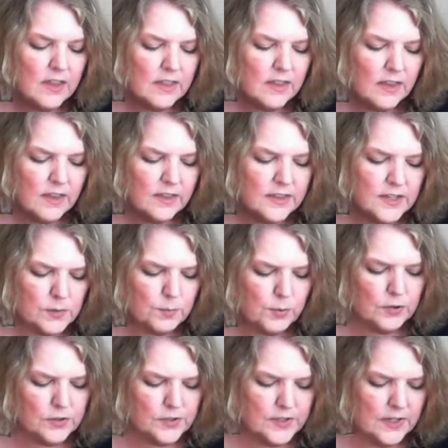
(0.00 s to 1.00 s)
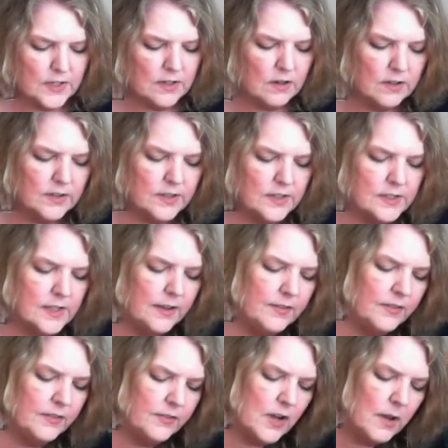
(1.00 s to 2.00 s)
This person on the Seven
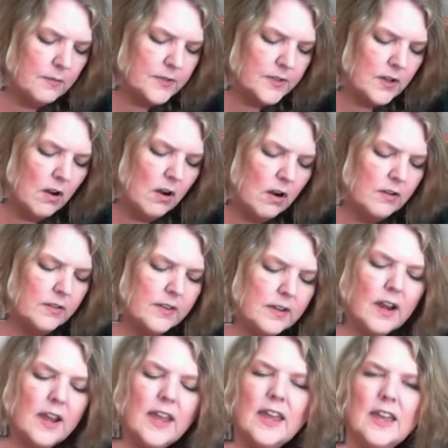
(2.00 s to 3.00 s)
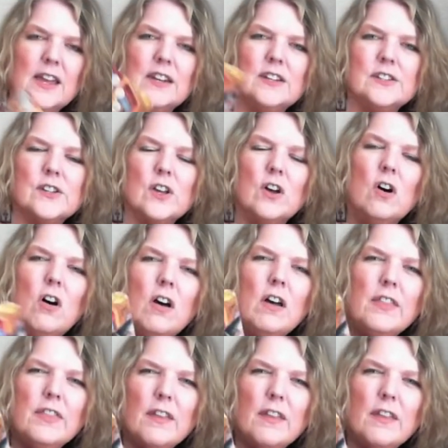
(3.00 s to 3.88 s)
of Cups card, their hand is on the